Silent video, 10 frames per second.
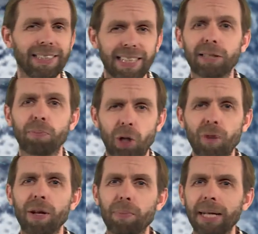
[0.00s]
there's
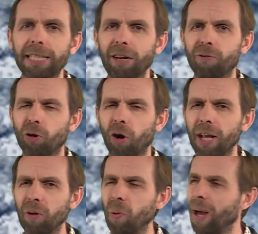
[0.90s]
generally plenty of
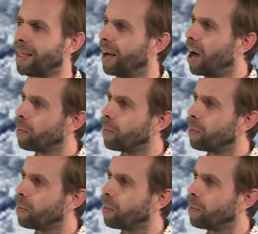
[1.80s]
dry weather.